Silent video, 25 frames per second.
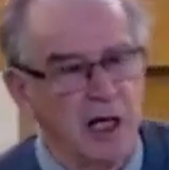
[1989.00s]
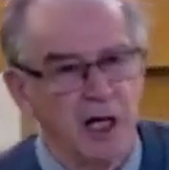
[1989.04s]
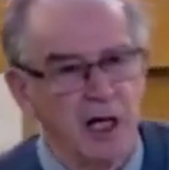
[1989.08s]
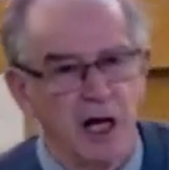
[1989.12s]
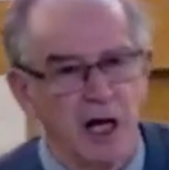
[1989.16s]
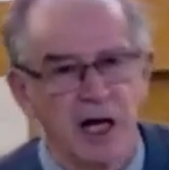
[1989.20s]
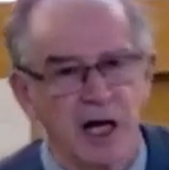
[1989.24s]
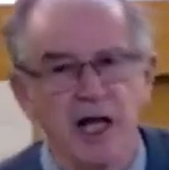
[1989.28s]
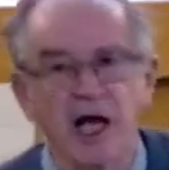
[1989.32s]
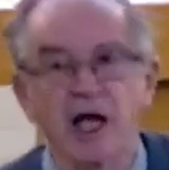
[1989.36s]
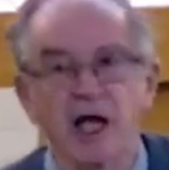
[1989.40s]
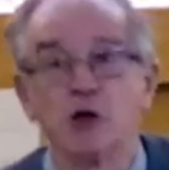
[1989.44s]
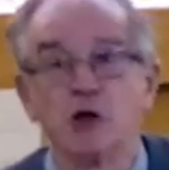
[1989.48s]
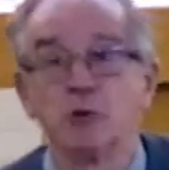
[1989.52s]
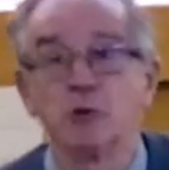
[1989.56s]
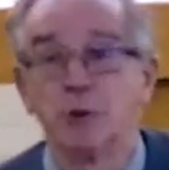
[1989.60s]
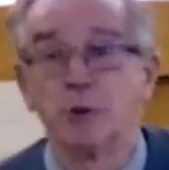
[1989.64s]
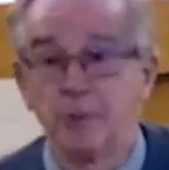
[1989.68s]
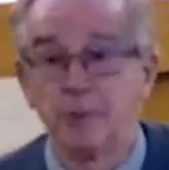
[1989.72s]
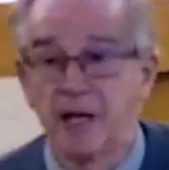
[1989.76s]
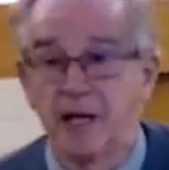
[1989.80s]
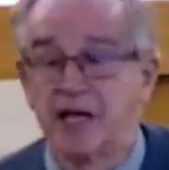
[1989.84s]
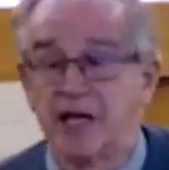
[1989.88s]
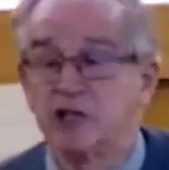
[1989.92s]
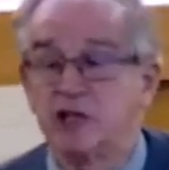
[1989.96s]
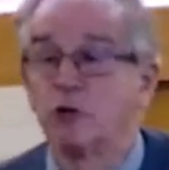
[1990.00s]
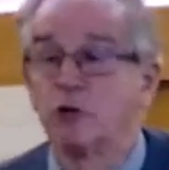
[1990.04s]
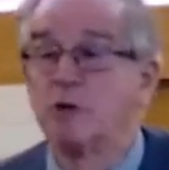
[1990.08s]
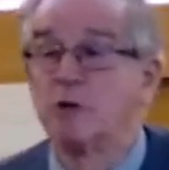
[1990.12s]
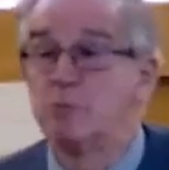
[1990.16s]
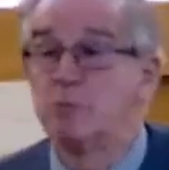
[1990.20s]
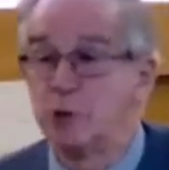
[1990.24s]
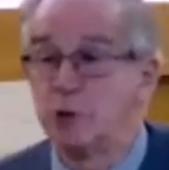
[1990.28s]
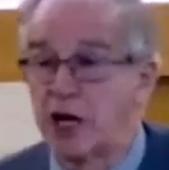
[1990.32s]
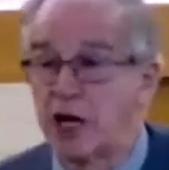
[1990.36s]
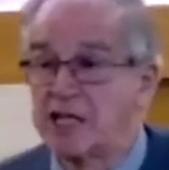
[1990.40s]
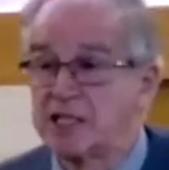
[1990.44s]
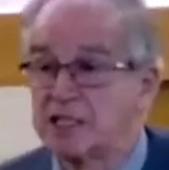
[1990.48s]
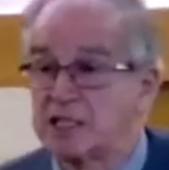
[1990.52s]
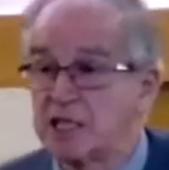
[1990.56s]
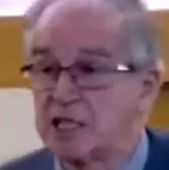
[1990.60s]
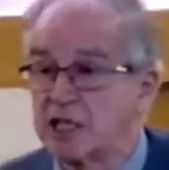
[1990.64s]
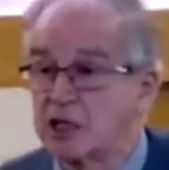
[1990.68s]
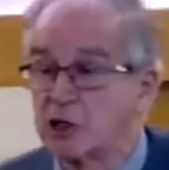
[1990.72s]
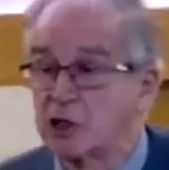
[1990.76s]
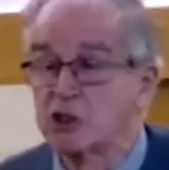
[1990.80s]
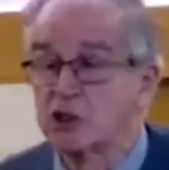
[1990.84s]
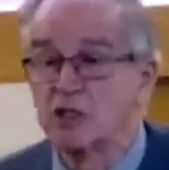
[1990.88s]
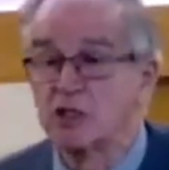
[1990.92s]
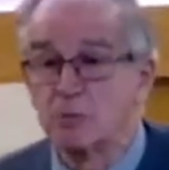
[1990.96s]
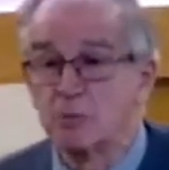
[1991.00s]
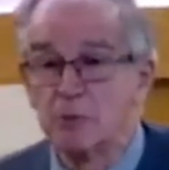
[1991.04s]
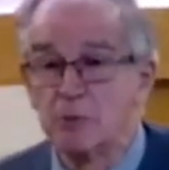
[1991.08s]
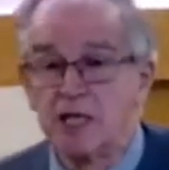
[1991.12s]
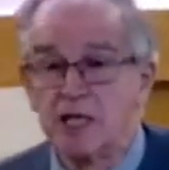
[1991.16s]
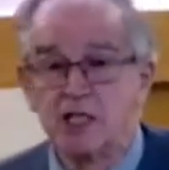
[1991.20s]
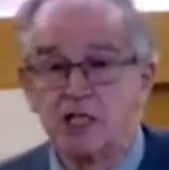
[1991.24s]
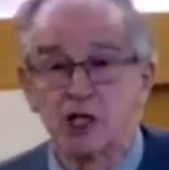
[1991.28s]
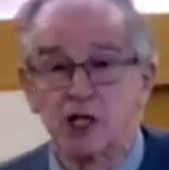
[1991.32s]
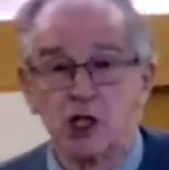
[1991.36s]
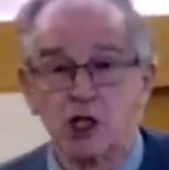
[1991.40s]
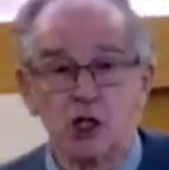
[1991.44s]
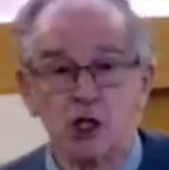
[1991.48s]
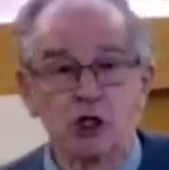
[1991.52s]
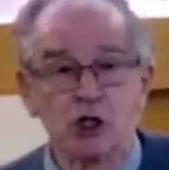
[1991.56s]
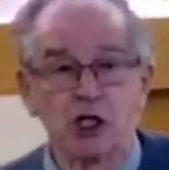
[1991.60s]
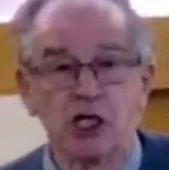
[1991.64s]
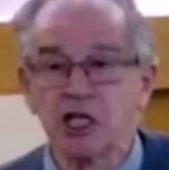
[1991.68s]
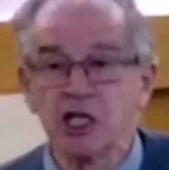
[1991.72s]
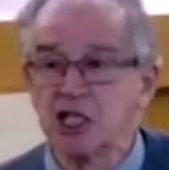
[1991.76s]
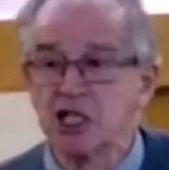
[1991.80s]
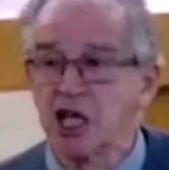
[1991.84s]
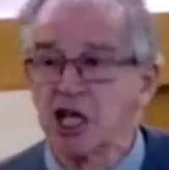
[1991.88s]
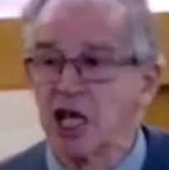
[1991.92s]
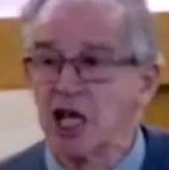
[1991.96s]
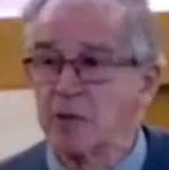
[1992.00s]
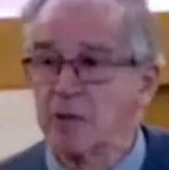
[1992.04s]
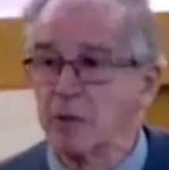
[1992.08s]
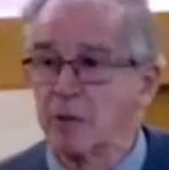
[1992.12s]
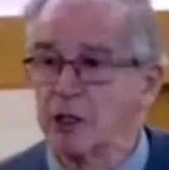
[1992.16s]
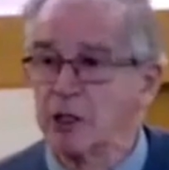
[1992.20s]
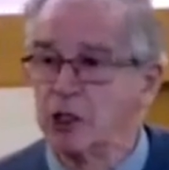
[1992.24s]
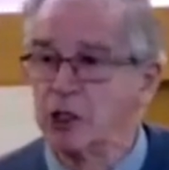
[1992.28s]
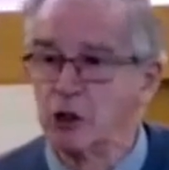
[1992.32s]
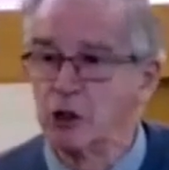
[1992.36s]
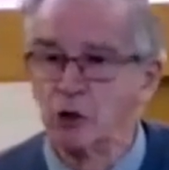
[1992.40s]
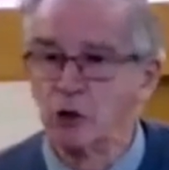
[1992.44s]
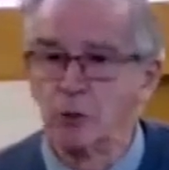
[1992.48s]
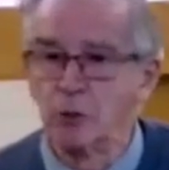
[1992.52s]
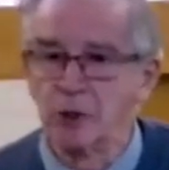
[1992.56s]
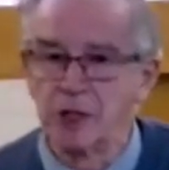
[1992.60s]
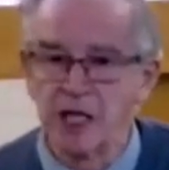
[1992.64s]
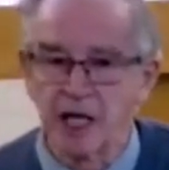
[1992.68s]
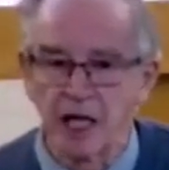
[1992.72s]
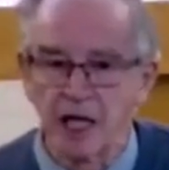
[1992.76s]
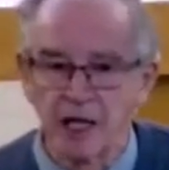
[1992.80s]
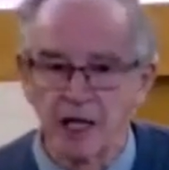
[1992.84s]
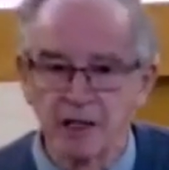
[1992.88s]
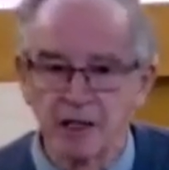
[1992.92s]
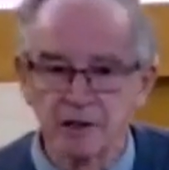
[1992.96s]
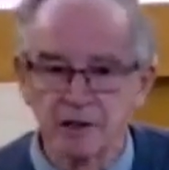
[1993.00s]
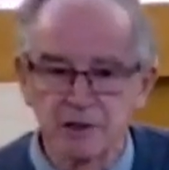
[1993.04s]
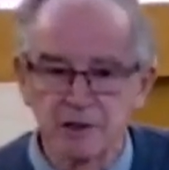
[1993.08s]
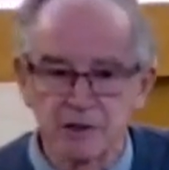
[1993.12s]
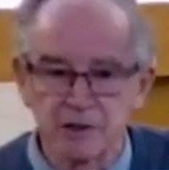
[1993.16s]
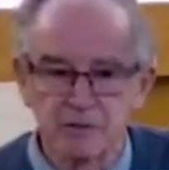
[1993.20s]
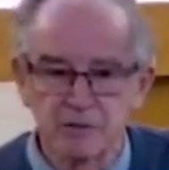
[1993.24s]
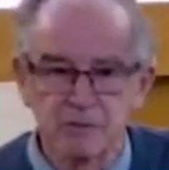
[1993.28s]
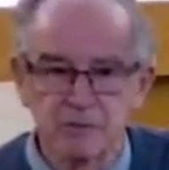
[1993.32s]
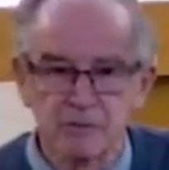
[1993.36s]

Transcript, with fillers: And are you prepared to embrace it? Because it means looking to Him and nobody else.